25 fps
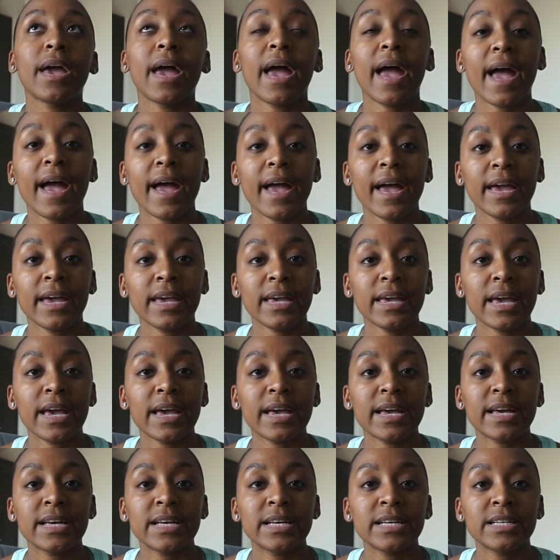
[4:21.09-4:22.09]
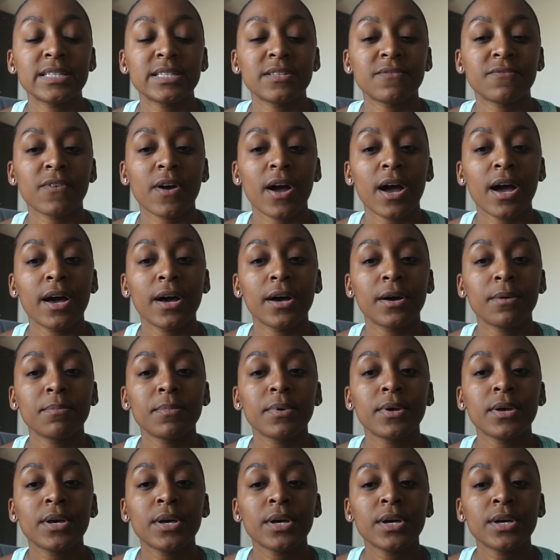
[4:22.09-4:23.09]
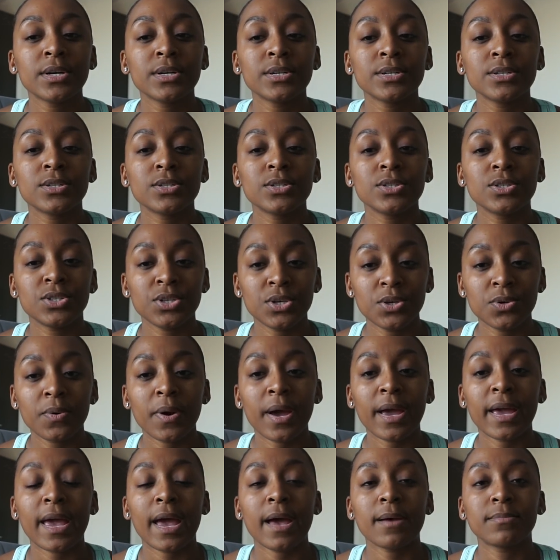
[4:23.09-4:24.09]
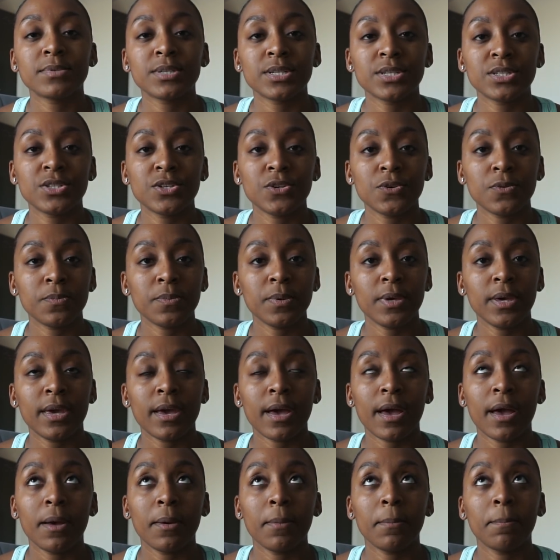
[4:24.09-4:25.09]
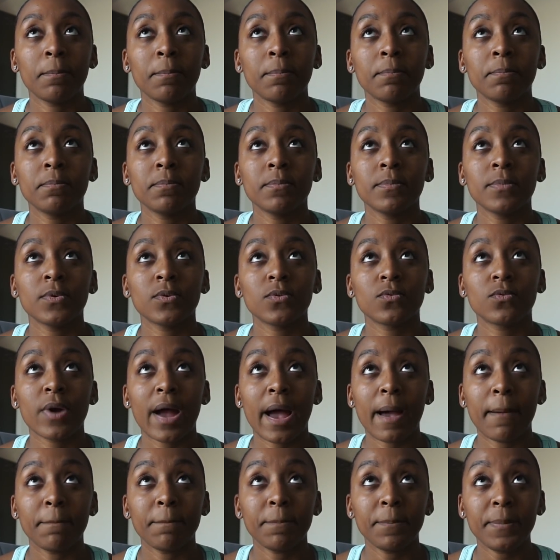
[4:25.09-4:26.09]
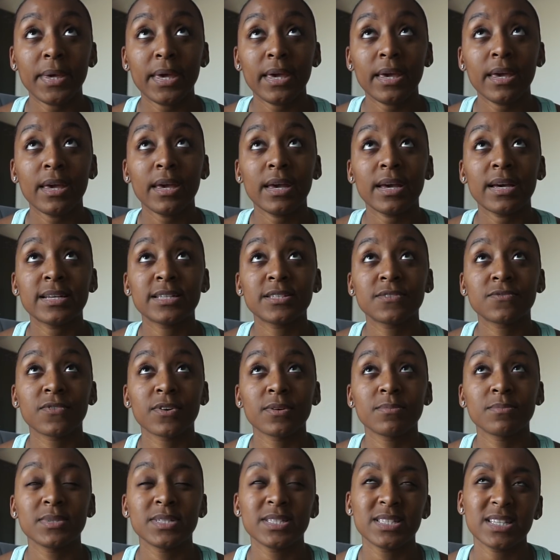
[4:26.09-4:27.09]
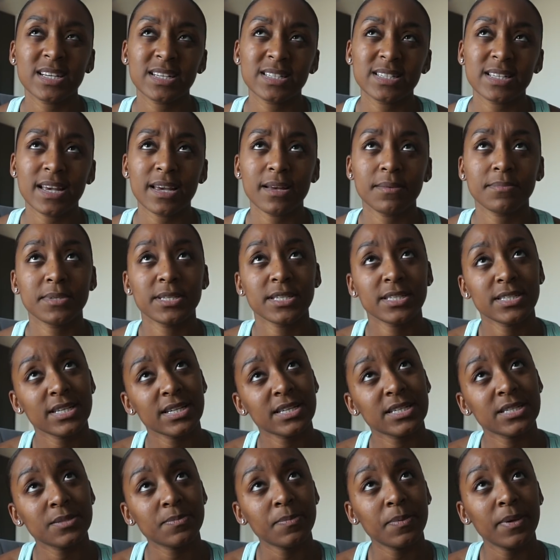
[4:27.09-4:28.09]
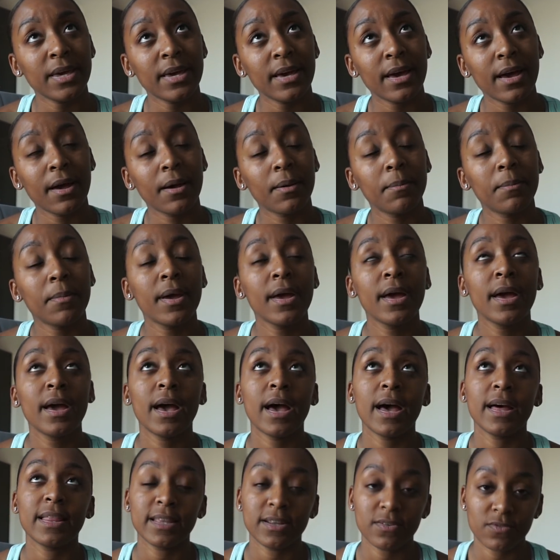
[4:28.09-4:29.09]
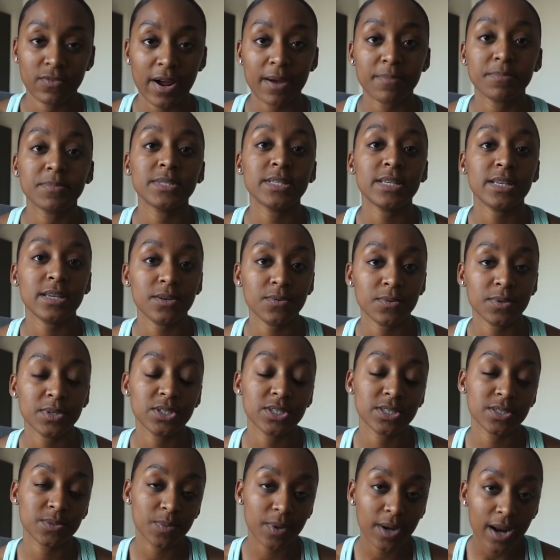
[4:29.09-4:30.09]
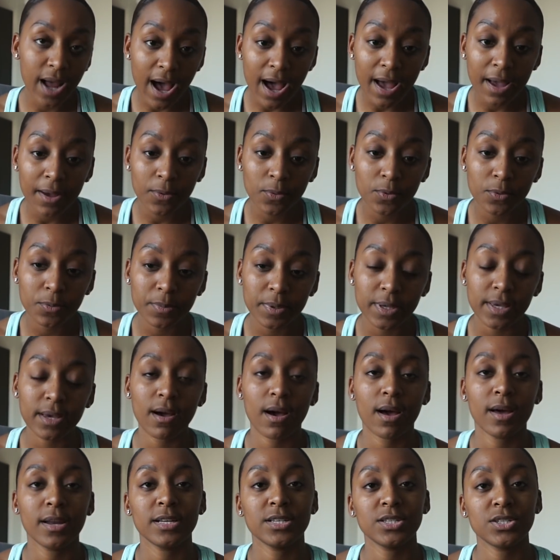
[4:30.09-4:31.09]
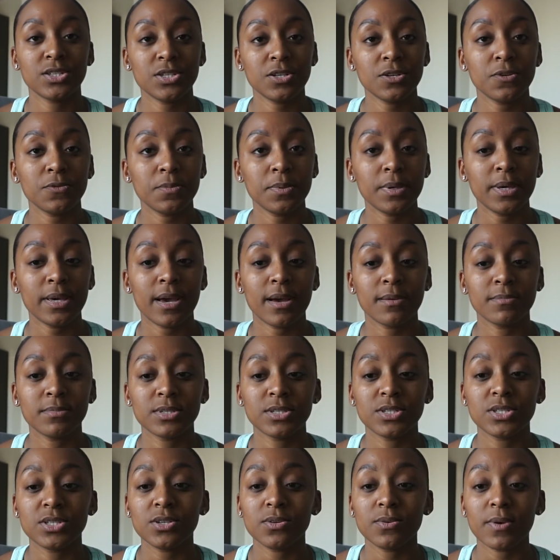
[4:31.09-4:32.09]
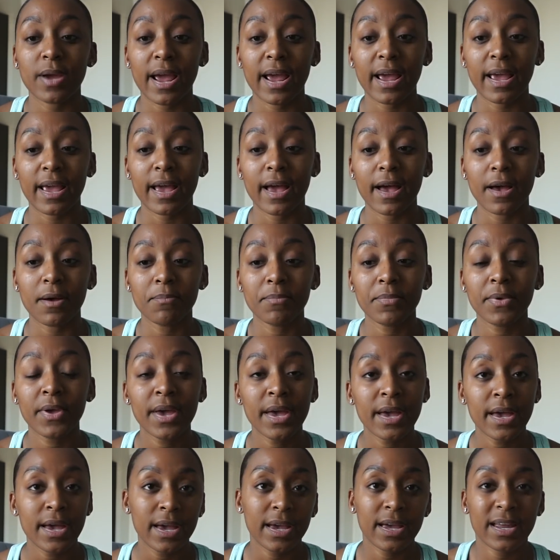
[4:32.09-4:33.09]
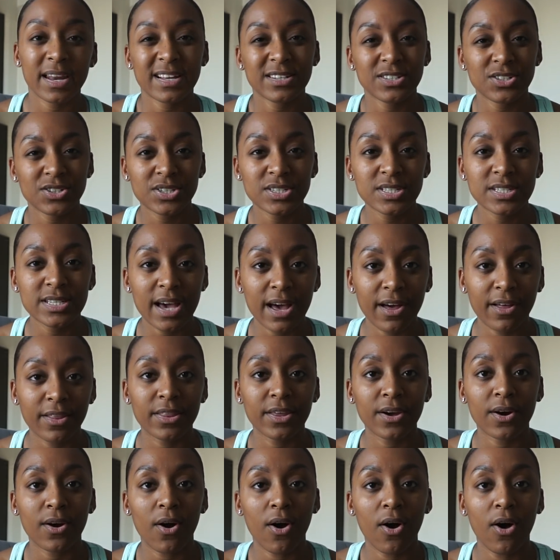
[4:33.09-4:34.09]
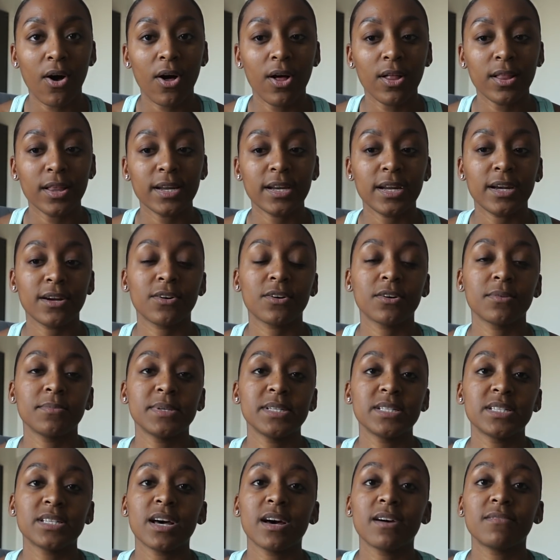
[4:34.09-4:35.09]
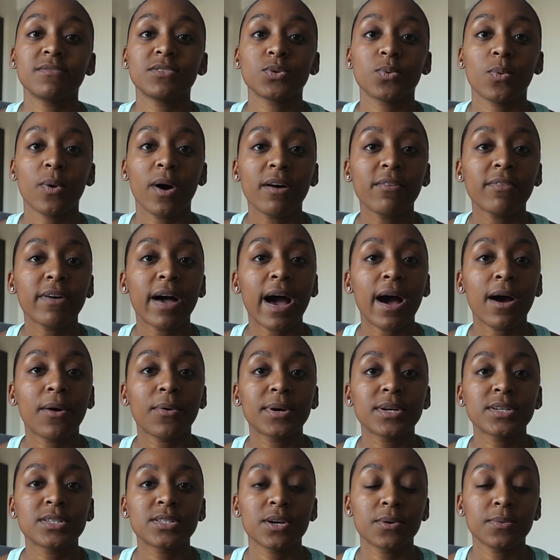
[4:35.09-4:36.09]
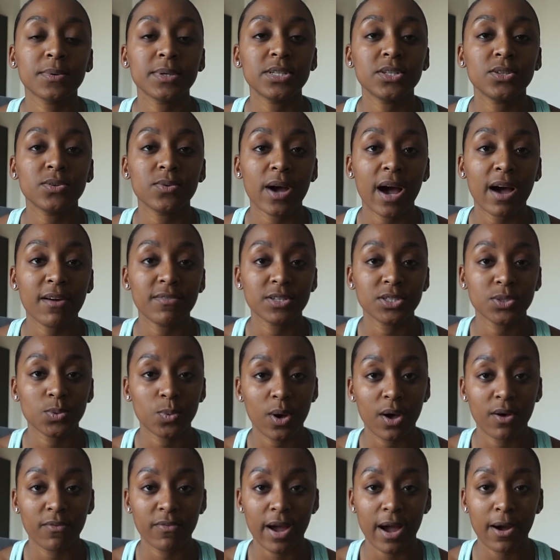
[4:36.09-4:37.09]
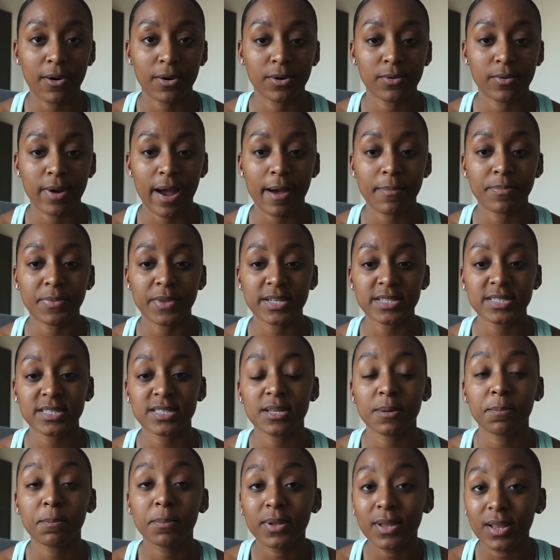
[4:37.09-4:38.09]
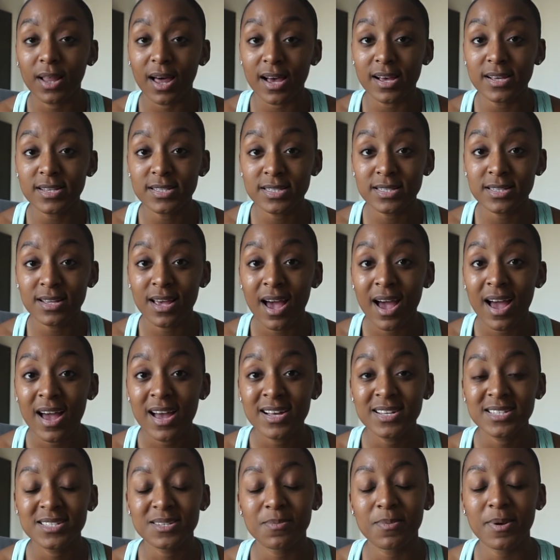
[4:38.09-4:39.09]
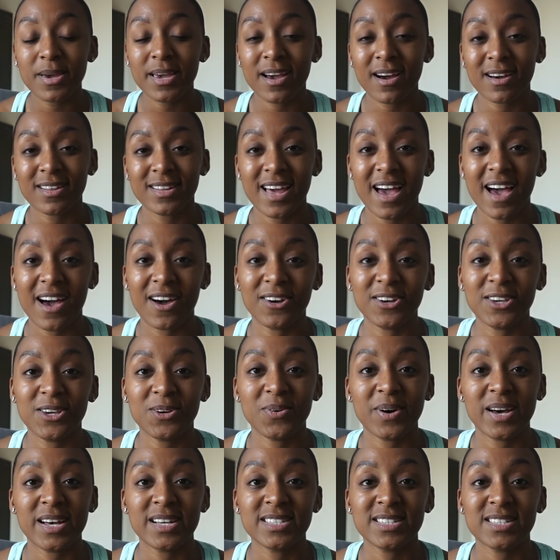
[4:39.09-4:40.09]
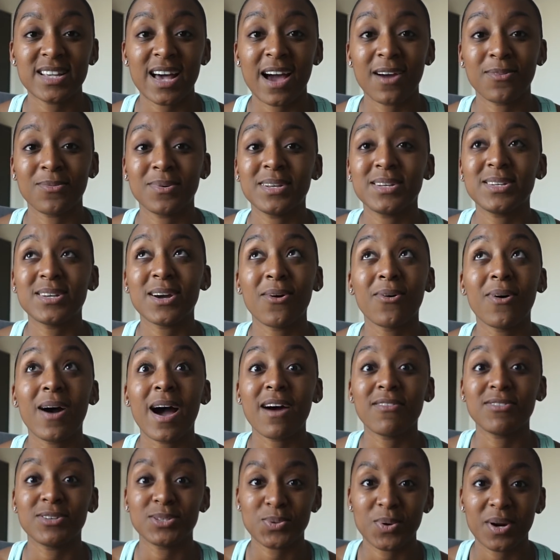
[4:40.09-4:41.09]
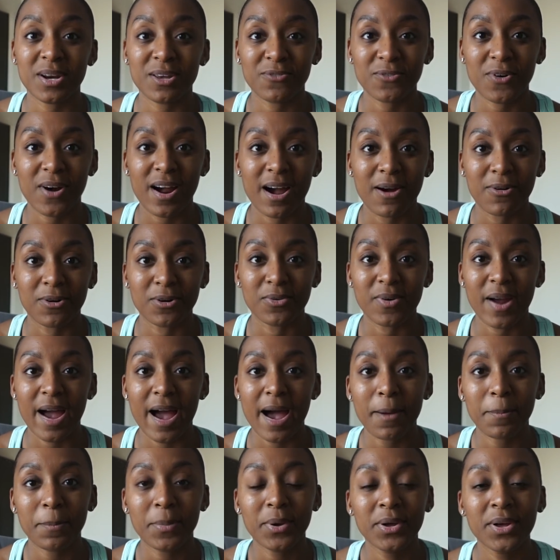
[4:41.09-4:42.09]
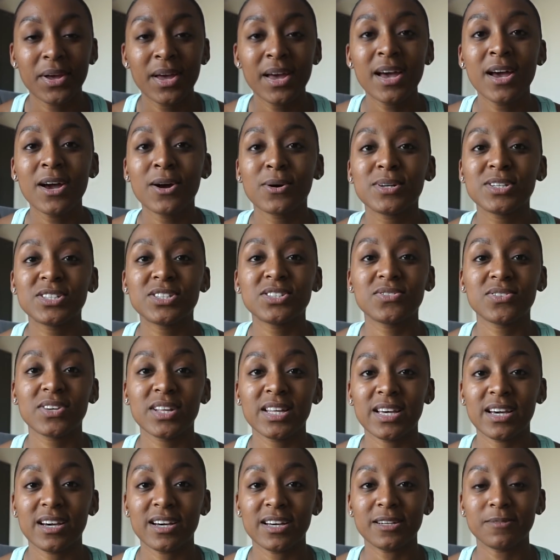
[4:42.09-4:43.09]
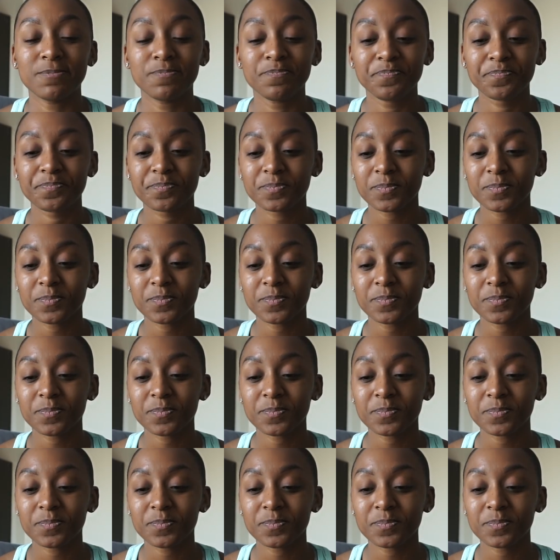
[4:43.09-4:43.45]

A is from 2 a.m. to 2 p.m. WRAP B is from 6 a.m. to 6 p.m. and then WRAP C, which is what I will be on, is 2 p.m. to 2 a.m. And as you can tell, they're all in increments of 12 hours, so we do have a 12-hour WRAP. That's the plus to being on the LUS side. We don't have a 24-hour WRAP, which is really good.